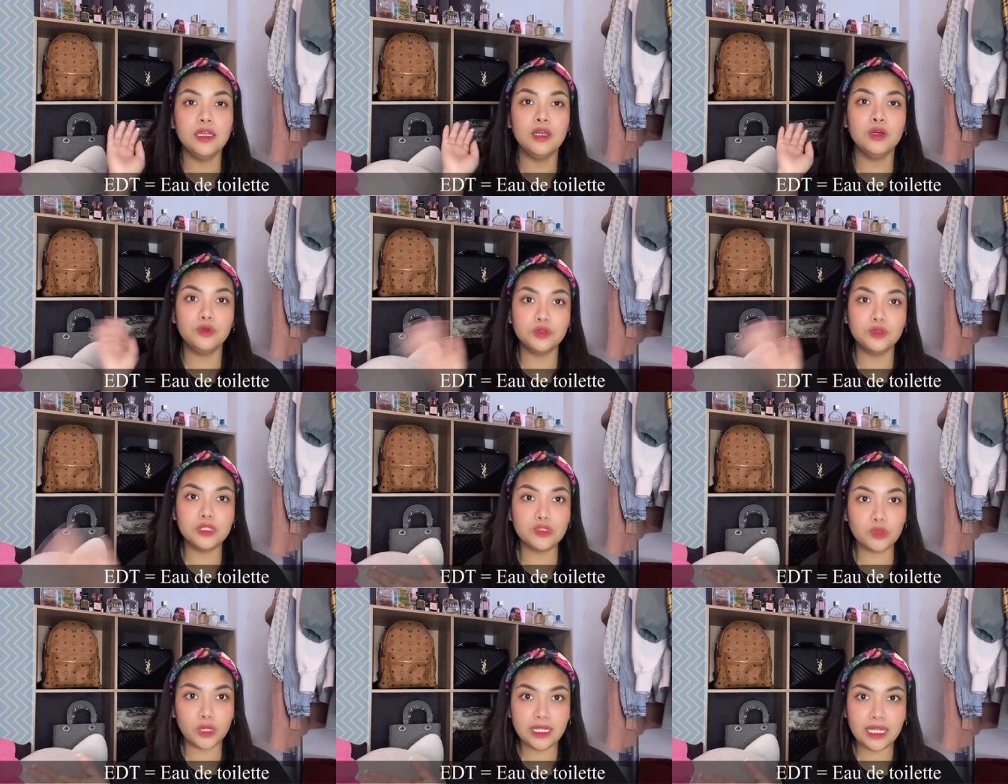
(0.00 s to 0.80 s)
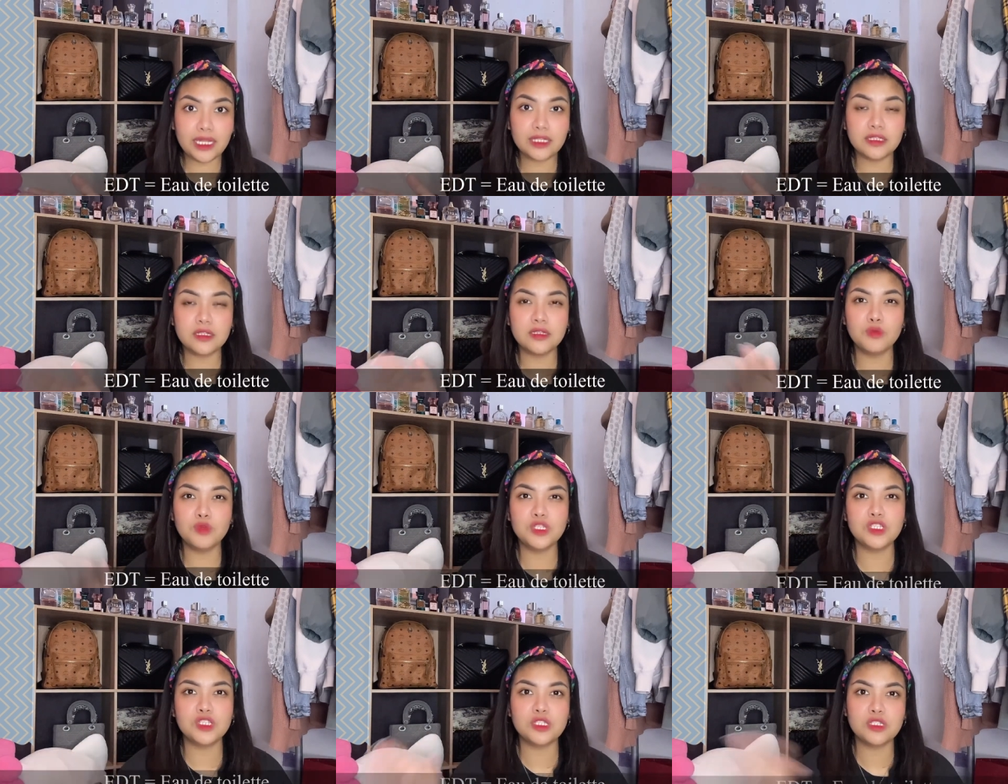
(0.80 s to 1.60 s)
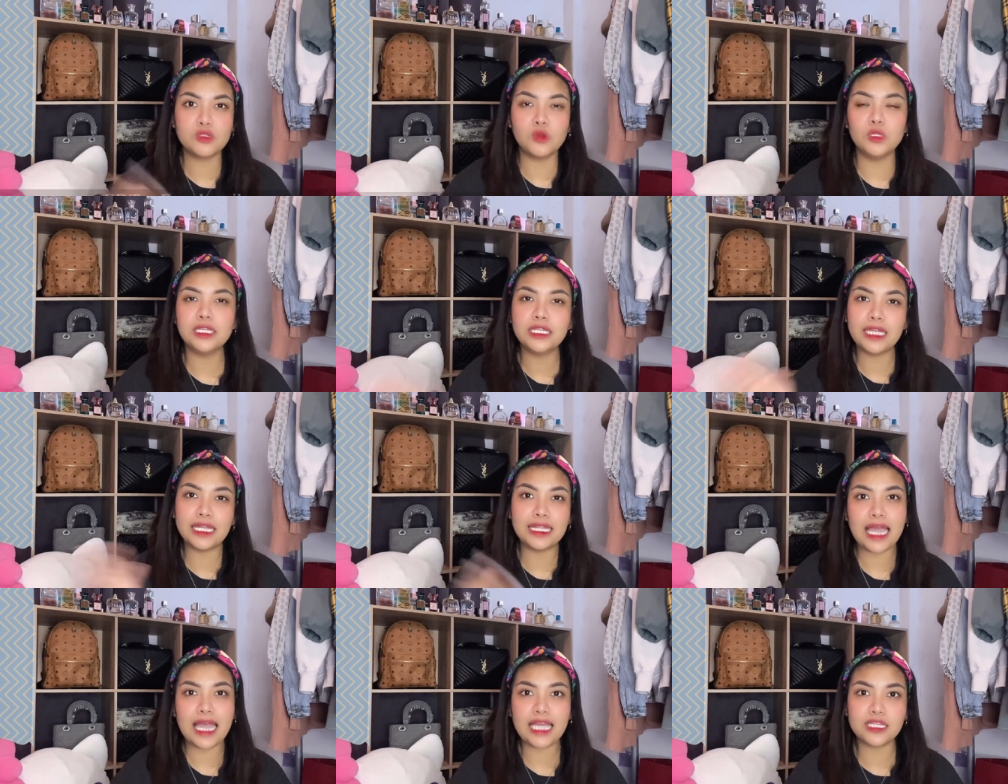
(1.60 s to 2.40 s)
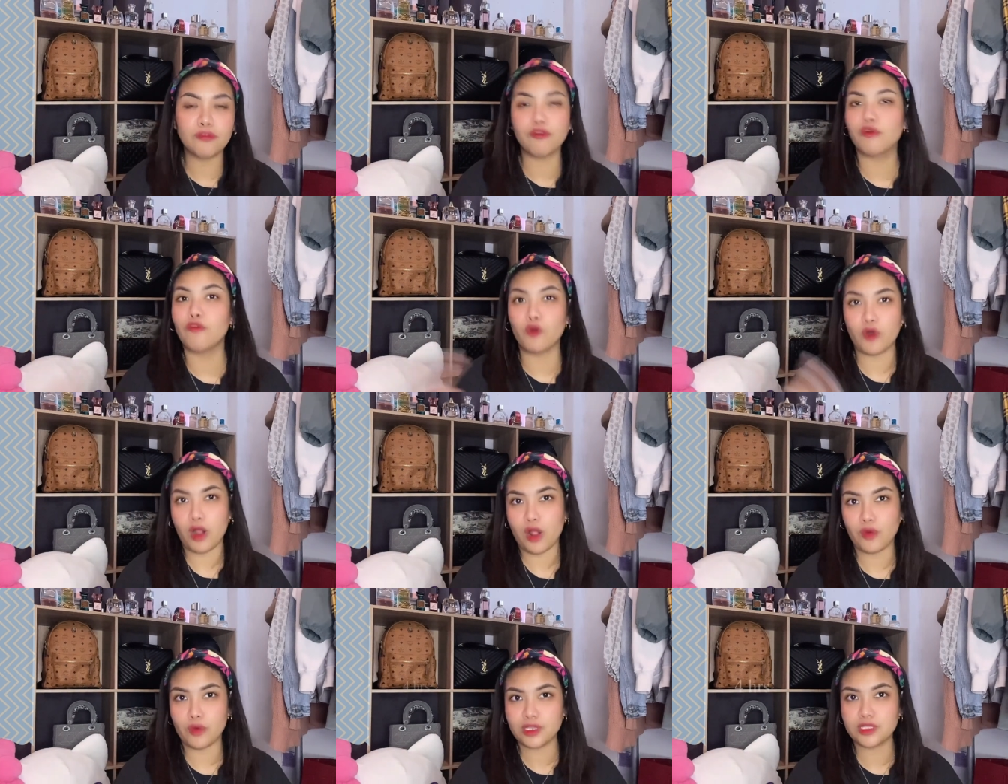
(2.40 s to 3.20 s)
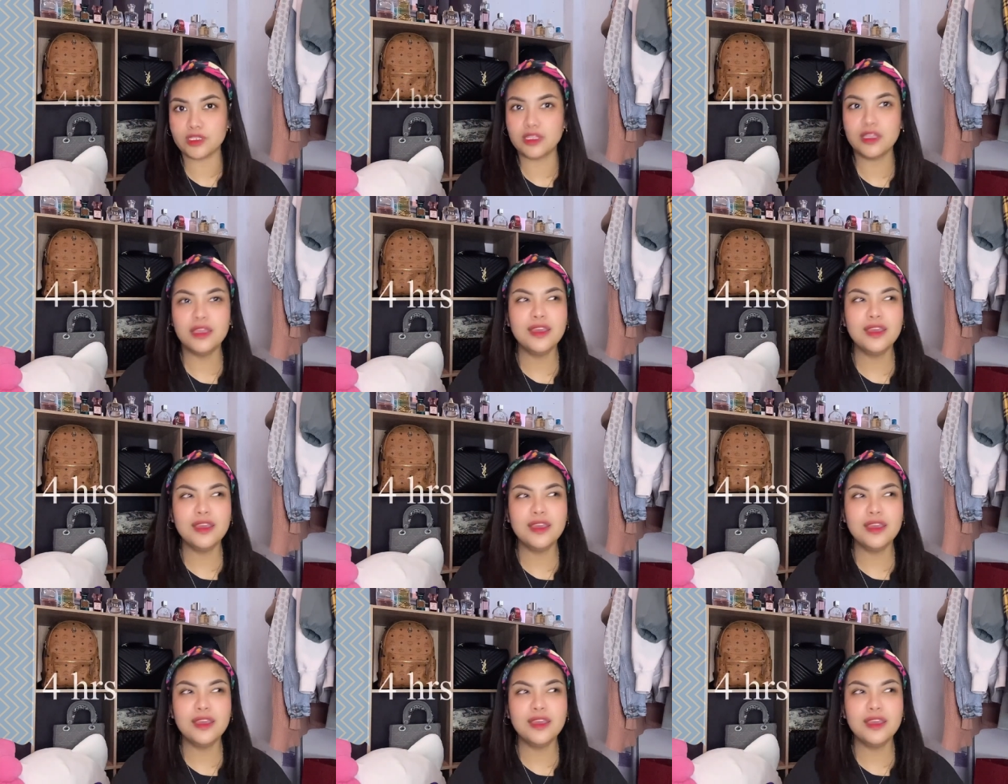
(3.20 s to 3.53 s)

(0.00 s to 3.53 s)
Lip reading: Eau de Toilette, which it only can last for 4 hours.